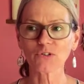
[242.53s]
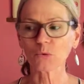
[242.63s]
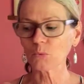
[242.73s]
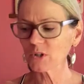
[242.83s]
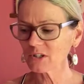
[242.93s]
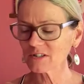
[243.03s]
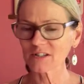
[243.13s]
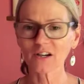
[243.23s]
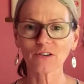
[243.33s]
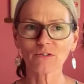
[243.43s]
your words
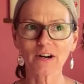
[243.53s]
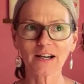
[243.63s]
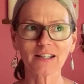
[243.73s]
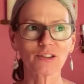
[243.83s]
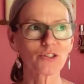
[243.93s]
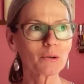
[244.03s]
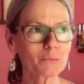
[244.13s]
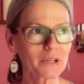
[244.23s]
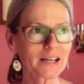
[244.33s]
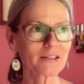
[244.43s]
aren't right, your
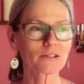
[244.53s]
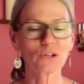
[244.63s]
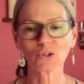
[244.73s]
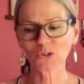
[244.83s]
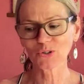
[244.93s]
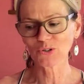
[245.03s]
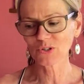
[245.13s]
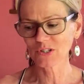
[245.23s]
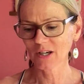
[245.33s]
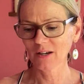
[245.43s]
thumbnail's not good,